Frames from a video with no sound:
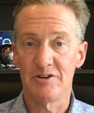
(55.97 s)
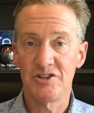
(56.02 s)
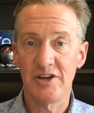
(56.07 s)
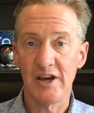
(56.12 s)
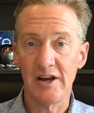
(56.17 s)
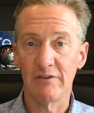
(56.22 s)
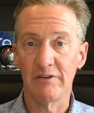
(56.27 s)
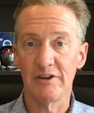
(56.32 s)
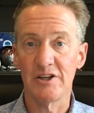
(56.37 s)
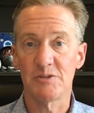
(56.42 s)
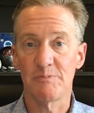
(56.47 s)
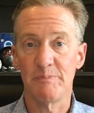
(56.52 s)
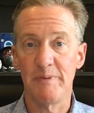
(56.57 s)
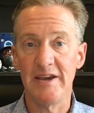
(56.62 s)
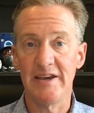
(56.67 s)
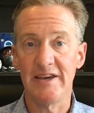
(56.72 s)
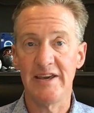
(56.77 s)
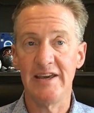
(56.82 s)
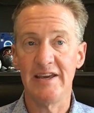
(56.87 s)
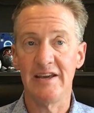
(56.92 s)
generally
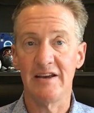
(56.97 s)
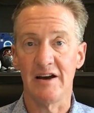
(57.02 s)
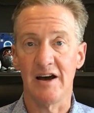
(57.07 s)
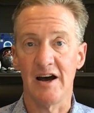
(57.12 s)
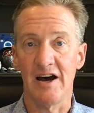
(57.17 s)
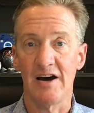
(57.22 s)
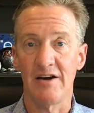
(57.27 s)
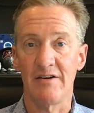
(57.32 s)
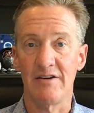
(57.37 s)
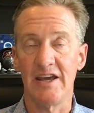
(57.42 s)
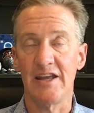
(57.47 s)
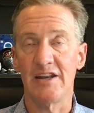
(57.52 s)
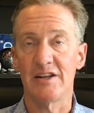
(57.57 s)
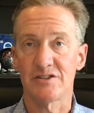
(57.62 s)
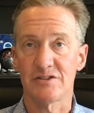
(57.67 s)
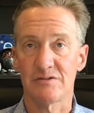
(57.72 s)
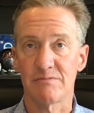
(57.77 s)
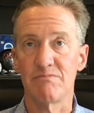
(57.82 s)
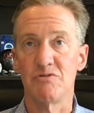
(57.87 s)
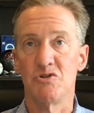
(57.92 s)
speaking, it
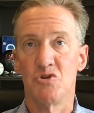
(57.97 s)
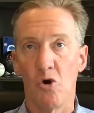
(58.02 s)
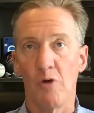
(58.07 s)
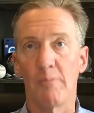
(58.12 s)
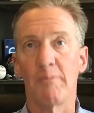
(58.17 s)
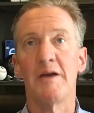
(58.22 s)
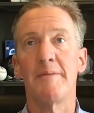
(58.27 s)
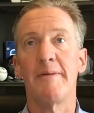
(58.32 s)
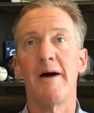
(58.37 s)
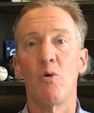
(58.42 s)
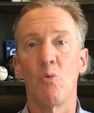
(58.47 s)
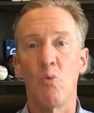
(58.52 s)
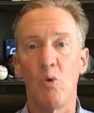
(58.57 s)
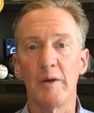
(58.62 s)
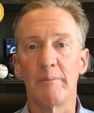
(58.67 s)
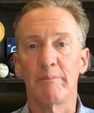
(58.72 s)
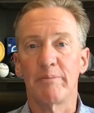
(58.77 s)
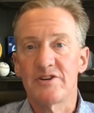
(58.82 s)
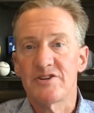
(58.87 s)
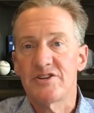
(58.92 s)
is normally about
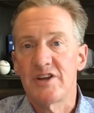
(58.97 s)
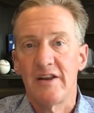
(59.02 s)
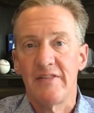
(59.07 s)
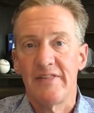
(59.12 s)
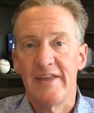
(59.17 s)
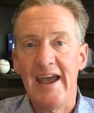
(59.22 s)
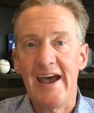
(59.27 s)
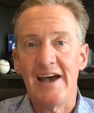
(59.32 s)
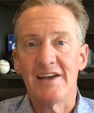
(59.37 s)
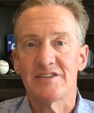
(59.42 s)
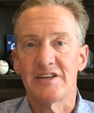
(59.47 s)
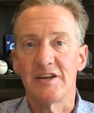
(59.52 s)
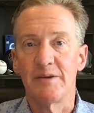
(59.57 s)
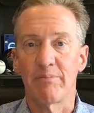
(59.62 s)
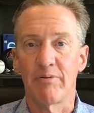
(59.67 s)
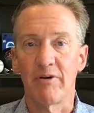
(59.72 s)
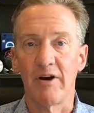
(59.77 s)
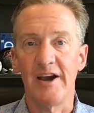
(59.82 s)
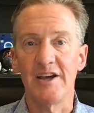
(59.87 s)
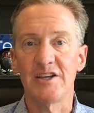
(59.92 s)
1% of the
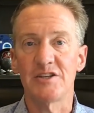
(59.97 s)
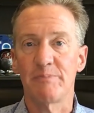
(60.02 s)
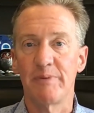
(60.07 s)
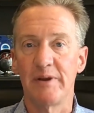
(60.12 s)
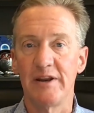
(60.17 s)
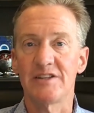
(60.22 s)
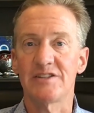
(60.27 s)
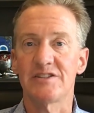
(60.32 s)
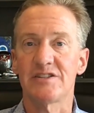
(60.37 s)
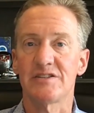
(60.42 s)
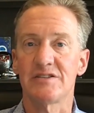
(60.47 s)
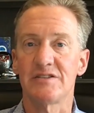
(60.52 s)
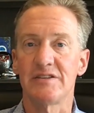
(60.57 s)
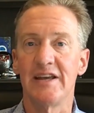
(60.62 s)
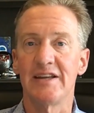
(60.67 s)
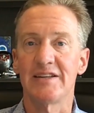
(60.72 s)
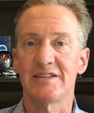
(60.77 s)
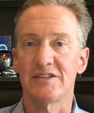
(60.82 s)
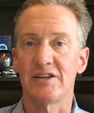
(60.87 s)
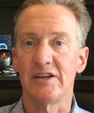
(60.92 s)
asking price, but
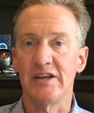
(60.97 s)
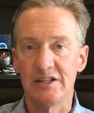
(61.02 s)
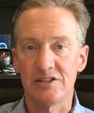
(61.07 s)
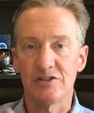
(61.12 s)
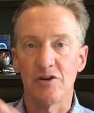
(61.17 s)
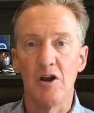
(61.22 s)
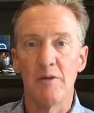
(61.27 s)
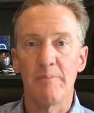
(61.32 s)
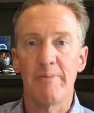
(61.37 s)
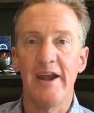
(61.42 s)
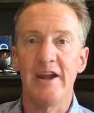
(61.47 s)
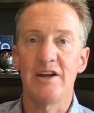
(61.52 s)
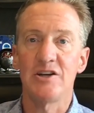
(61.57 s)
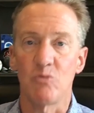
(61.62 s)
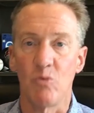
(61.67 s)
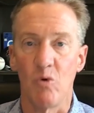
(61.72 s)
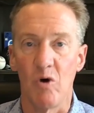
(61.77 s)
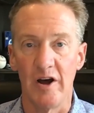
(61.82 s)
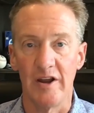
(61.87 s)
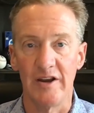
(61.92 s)
it's on
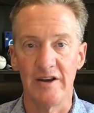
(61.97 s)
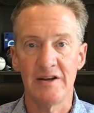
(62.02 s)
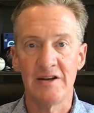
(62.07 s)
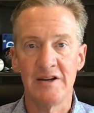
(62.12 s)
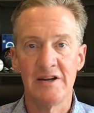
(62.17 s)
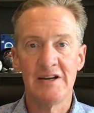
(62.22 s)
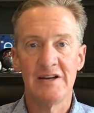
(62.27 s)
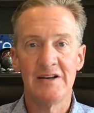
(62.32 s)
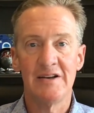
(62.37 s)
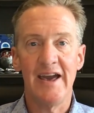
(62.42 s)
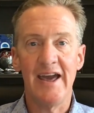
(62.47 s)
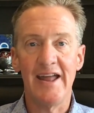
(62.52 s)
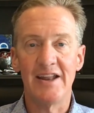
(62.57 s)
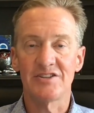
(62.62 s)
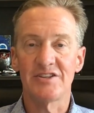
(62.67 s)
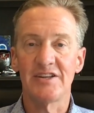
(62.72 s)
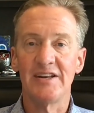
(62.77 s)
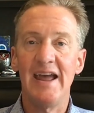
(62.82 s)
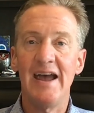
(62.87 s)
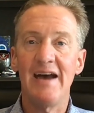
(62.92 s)
page 1,
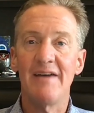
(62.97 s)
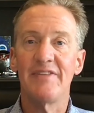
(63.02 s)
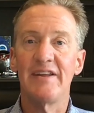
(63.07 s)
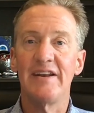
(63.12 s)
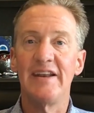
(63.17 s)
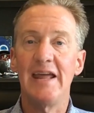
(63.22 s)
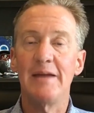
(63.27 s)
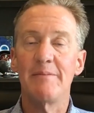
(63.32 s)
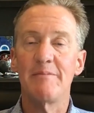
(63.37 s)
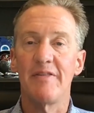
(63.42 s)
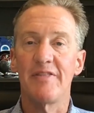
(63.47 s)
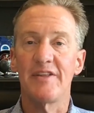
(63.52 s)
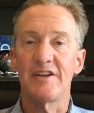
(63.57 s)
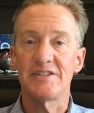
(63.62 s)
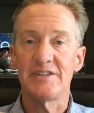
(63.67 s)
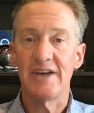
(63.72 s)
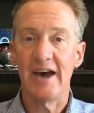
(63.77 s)
and it's going to have the name of the